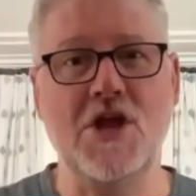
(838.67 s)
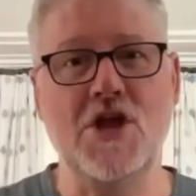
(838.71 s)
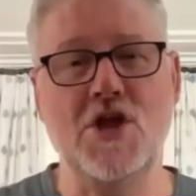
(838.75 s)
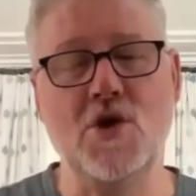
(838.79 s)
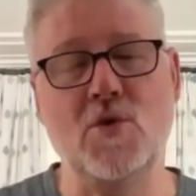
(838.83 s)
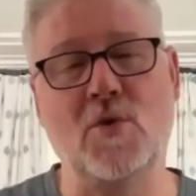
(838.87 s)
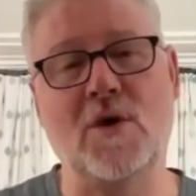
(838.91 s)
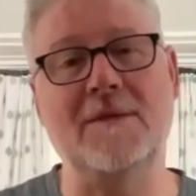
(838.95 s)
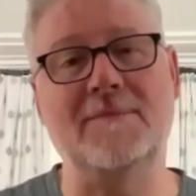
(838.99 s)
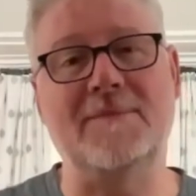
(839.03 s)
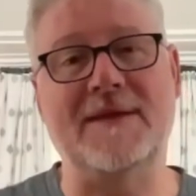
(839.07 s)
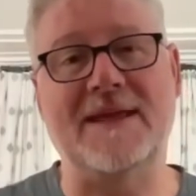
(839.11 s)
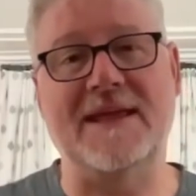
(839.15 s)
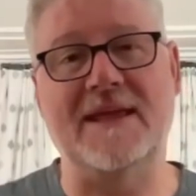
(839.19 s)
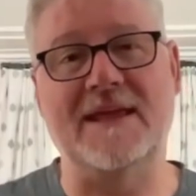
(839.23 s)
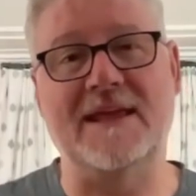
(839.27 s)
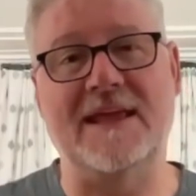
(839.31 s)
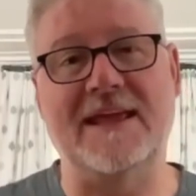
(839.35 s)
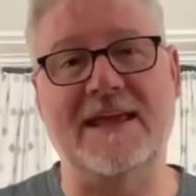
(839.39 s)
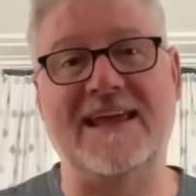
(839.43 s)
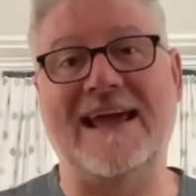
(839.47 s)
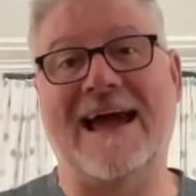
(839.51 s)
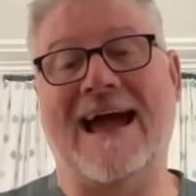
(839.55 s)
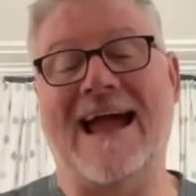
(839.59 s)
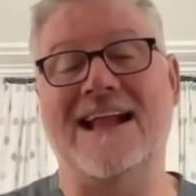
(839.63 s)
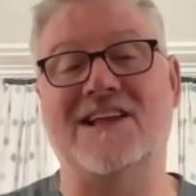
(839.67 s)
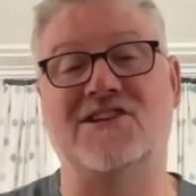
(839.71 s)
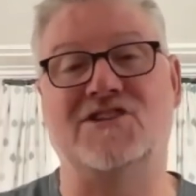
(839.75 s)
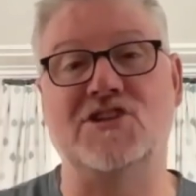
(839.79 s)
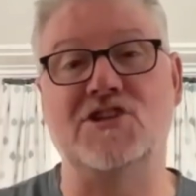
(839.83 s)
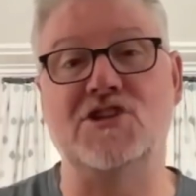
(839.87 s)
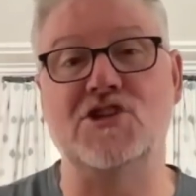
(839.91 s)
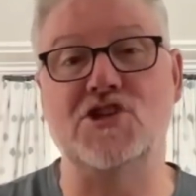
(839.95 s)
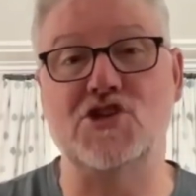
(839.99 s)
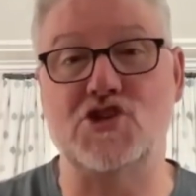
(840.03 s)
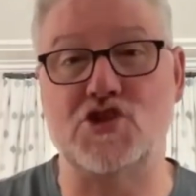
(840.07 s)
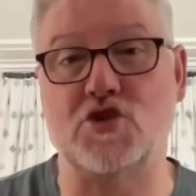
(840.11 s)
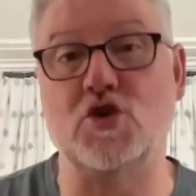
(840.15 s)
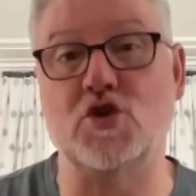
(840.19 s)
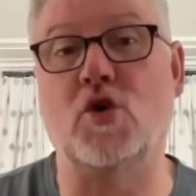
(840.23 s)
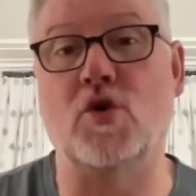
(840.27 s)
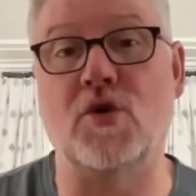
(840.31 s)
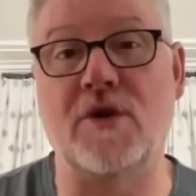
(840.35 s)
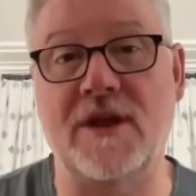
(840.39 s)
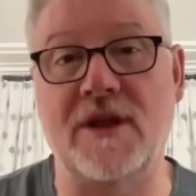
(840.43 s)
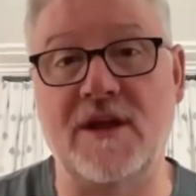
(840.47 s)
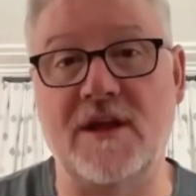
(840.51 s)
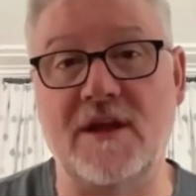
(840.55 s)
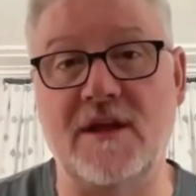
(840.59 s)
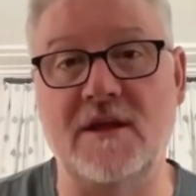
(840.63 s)
you want to be engaged in the
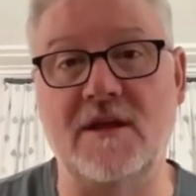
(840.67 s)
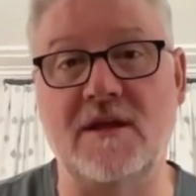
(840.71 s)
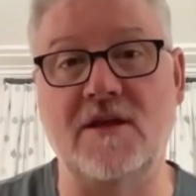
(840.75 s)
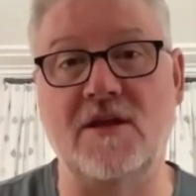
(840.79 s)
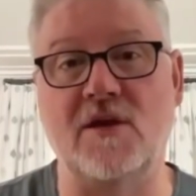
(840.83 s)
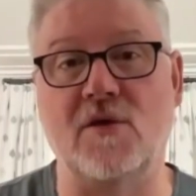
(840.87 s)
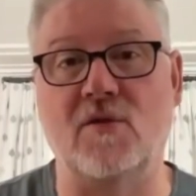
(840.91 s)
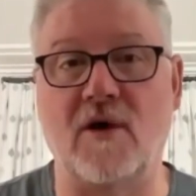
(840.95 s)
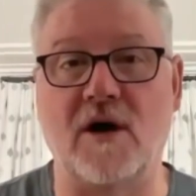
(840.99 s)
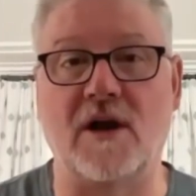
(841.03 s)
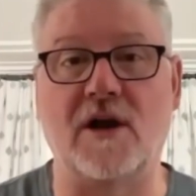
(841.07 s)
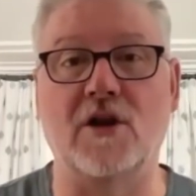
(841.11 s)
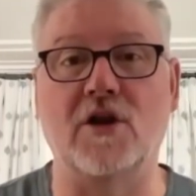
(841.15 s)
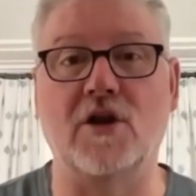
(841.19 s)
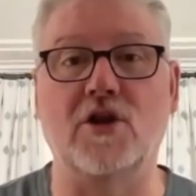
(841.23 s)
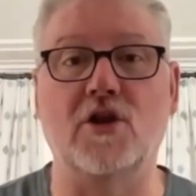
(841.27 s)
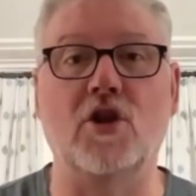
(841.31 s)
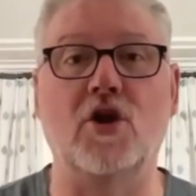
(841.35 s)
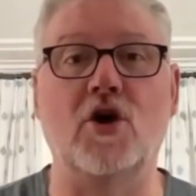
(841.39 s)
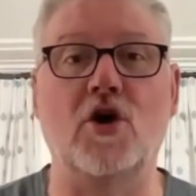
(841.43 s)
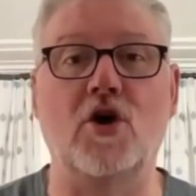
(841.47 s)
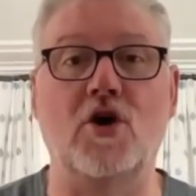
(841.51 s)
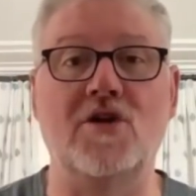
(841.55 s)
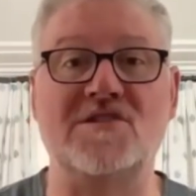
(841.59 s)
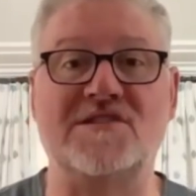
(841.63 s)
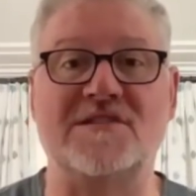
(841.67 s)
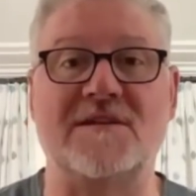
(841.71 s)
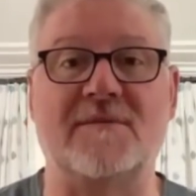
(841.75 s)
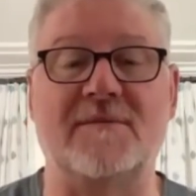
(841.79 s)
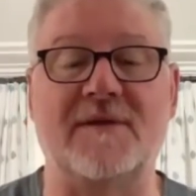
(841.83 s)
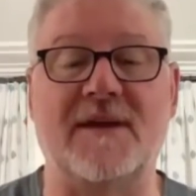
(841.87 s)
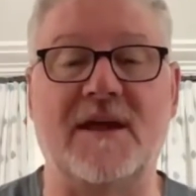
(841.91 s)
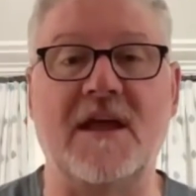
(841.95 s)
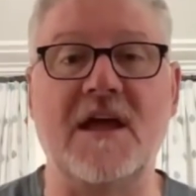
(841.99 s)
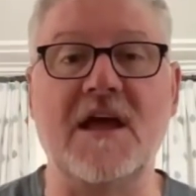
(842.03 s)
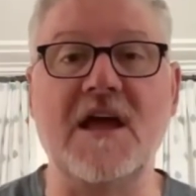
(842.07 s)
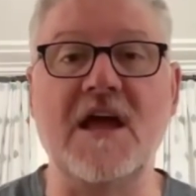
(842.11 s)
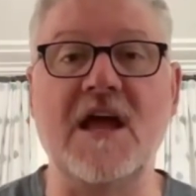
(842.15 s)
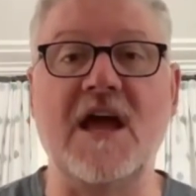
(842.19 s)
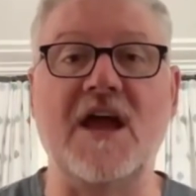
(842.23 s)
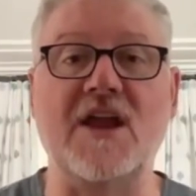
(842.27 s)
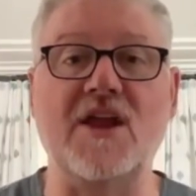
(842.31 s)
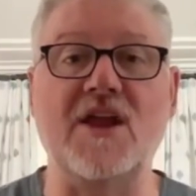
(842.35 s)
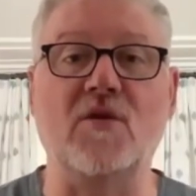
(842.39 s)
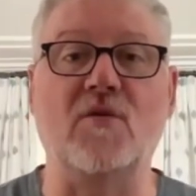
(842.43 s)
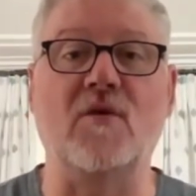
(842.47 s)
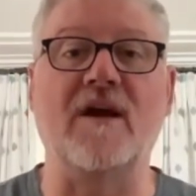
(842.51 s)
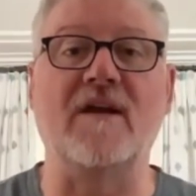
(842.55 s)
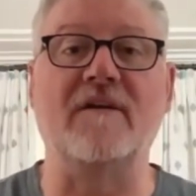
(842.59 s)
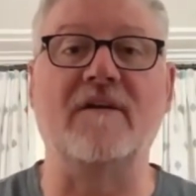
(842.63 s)
story. You want to learn something, and
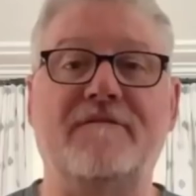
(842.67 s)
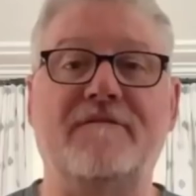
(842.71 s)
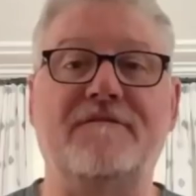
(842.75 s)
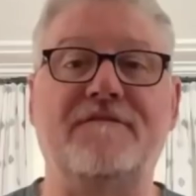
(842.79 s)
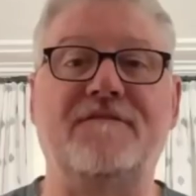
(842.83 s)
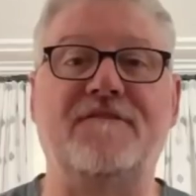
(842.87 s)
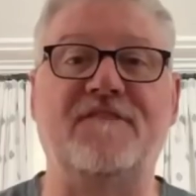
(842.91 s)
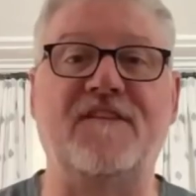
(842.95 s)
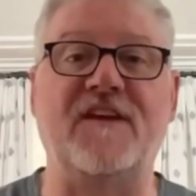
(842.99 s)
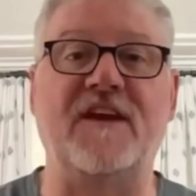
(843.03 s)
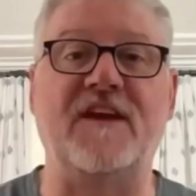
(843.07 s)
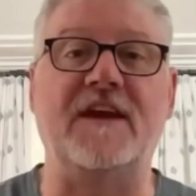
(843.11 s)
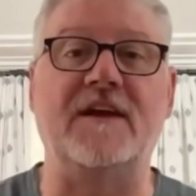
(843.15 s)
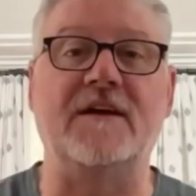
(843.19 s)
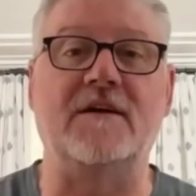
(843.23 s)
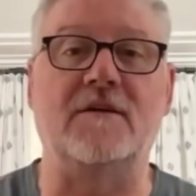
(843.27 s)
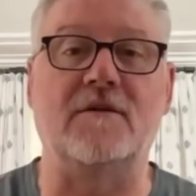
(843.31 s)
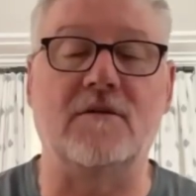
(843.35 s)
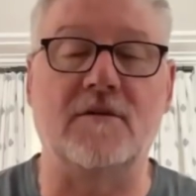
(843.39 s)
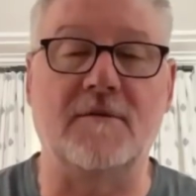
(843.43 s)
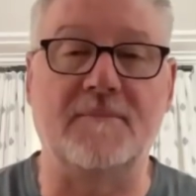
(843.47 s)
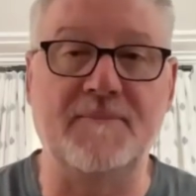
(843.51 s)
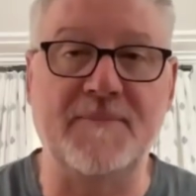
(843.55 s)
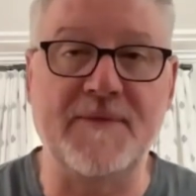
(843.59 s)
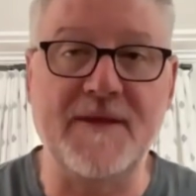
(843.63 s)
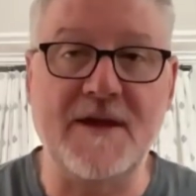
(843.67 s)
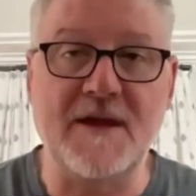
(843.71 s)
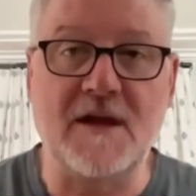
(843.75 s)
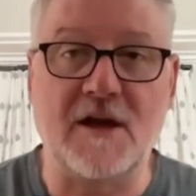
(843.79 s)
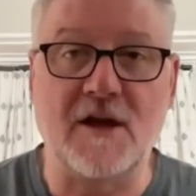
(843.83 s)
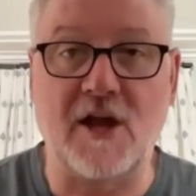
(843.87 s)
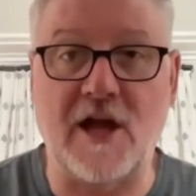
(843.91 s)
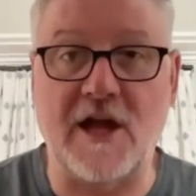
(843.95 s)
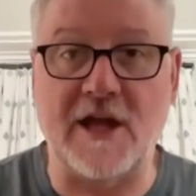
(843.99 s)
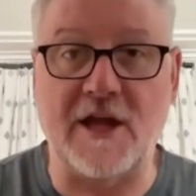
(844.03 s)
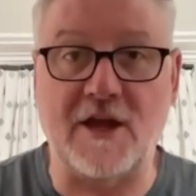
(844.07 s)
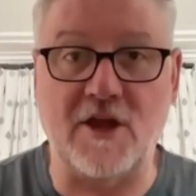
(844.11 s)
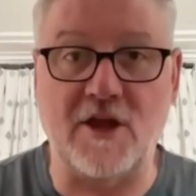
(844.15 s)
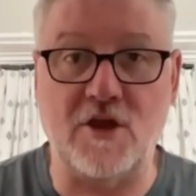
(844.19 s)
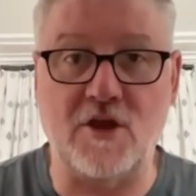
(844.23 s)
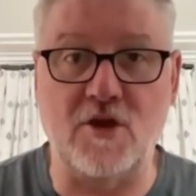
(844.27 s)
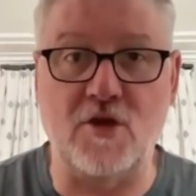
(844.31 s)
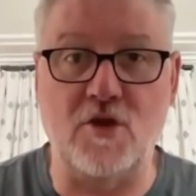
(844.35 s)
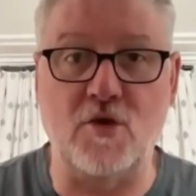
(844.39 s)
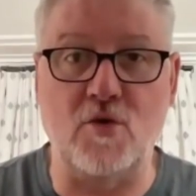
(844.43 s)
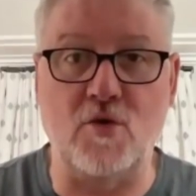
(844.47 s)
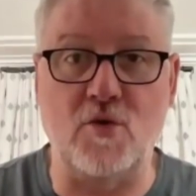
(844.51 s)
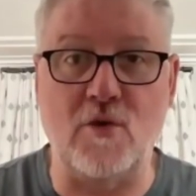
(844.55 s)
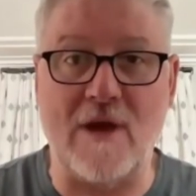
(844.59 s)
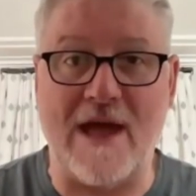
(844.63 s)
you want to feel like
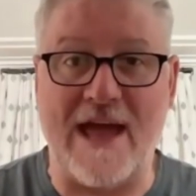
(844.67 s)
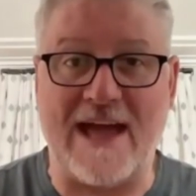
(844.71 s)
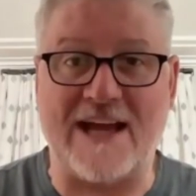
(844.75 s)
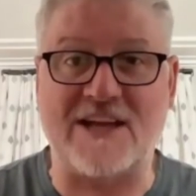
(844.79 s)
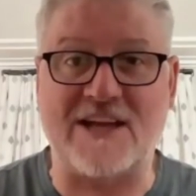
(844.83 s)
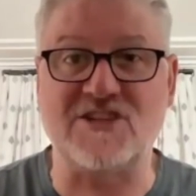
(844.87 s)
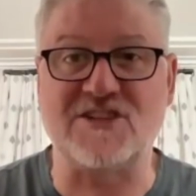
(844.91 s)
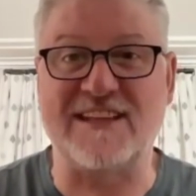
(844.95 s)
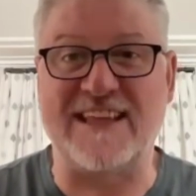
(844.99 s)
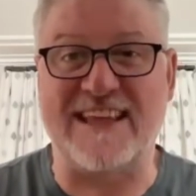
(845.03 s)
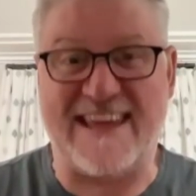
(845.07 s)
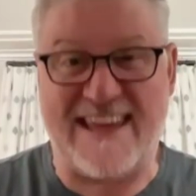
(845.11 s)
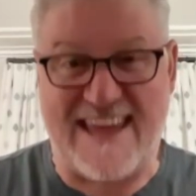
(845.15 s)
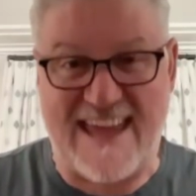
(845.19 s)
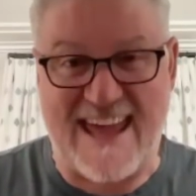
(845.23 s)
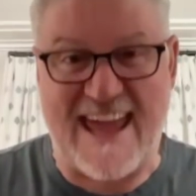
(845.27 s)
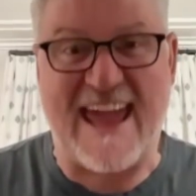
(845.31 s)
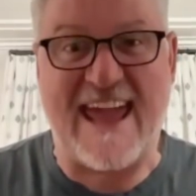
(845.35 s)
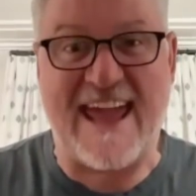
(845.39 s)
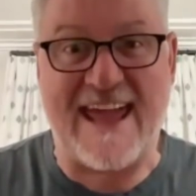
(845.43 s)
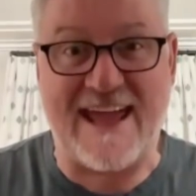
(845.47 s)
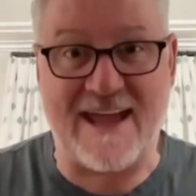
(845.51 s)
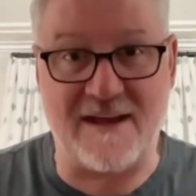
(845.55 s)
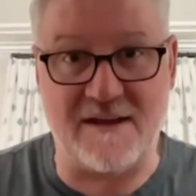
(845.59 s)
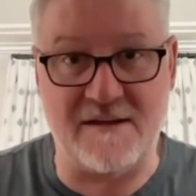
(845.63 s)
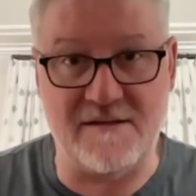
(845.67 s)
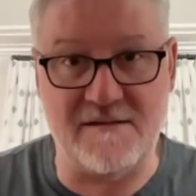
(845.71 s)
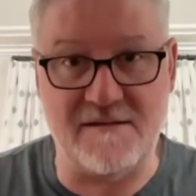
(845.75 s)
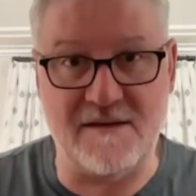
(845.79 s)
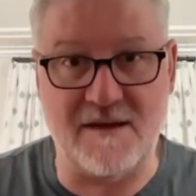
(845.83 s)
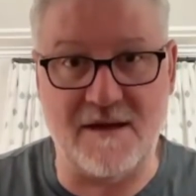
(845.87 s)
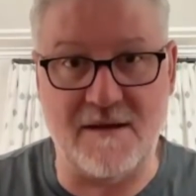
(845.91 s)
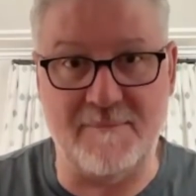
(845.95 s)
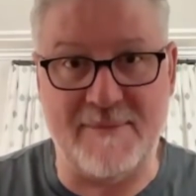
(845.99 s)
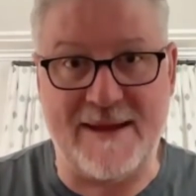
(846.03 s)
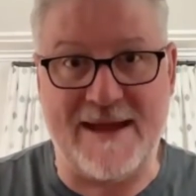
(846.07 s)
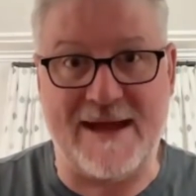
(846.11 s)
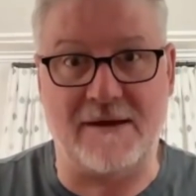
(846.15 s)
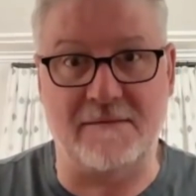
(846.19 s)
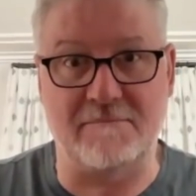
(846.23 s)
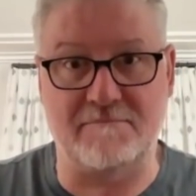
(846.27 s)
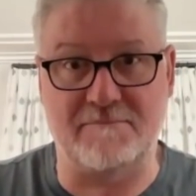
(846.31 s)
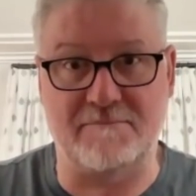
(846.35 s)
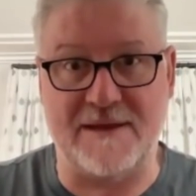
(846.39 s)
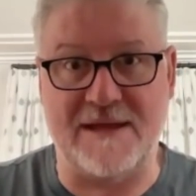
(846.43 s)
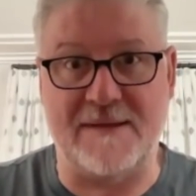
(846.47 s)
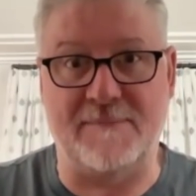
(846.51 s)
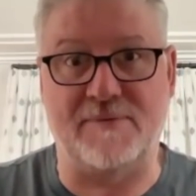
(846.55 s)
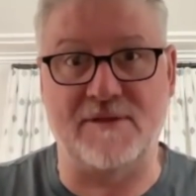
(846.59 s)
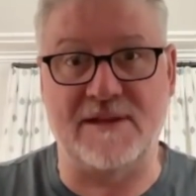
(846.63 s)
you actually care about
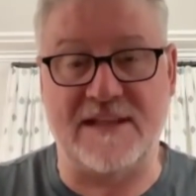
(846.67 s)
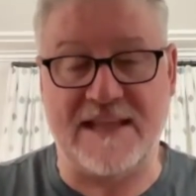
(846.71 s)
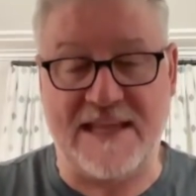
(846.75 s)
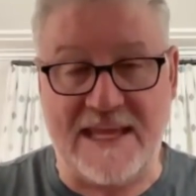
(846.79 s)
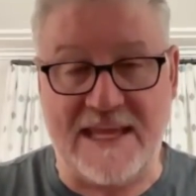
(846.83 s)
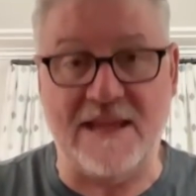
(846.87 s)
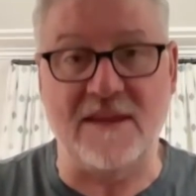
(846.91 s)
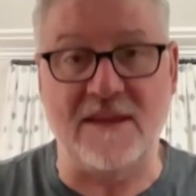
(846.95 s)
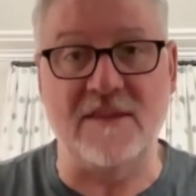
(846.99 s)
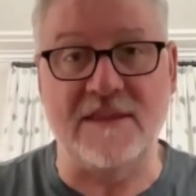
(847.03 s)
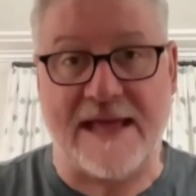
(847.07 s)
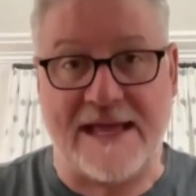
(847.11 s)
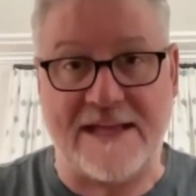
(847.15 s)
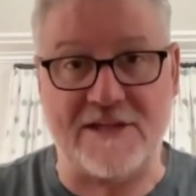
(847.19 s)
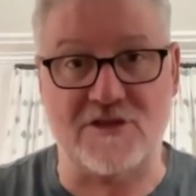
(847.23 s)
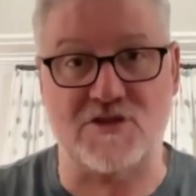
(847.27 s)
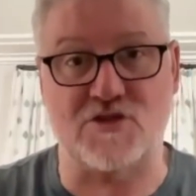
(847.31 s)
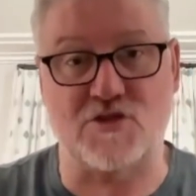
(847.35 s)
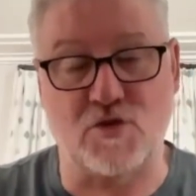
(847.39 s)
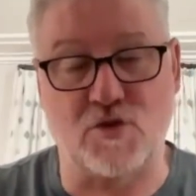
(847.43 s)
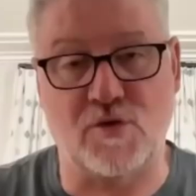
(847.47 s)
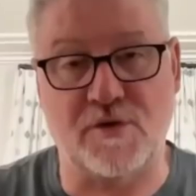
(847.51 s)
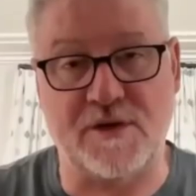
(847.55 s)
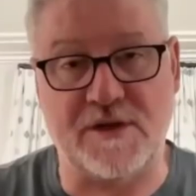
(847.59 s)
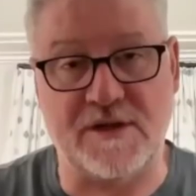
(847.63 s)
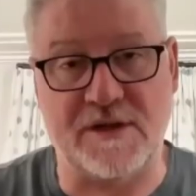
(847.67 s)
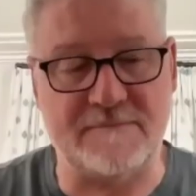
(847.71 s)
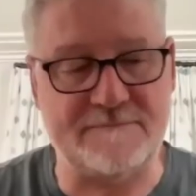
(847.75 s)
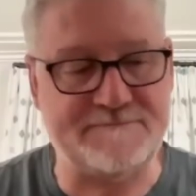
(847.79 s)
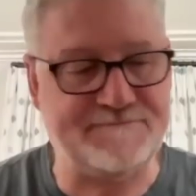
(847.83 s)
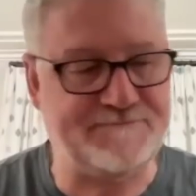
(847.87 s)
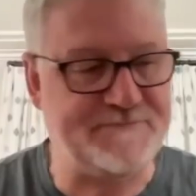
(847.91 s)
people in that story.